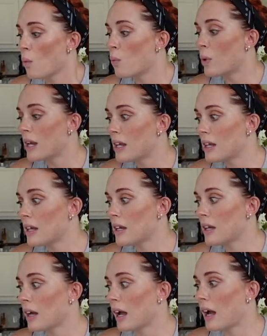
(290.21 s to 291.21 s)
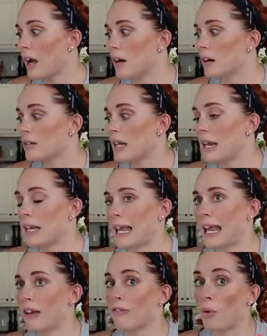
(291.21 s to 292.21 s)
We take
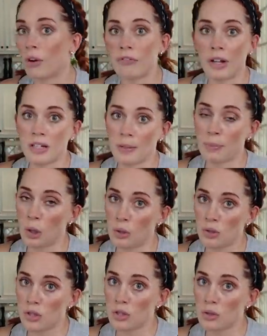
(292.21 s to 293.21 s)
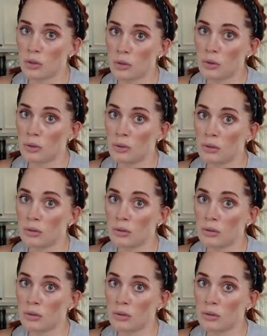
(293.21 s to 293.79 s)
a 4-phase approach to